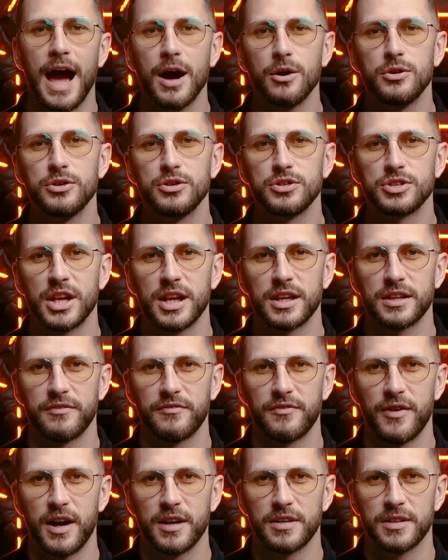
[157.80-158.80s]
How do you check the
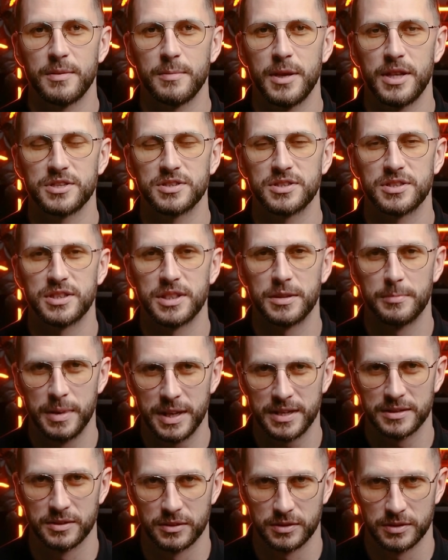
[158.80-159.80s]
file dimensions in
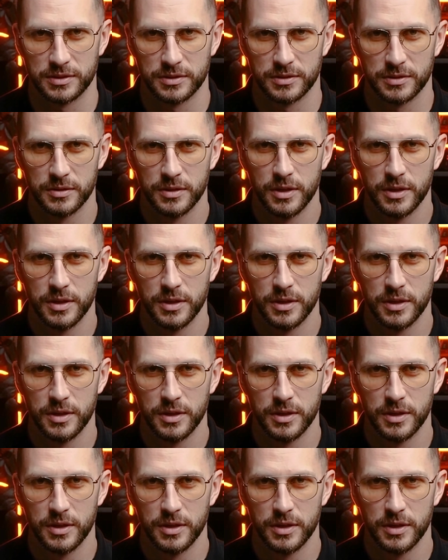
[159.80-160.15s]
pixels?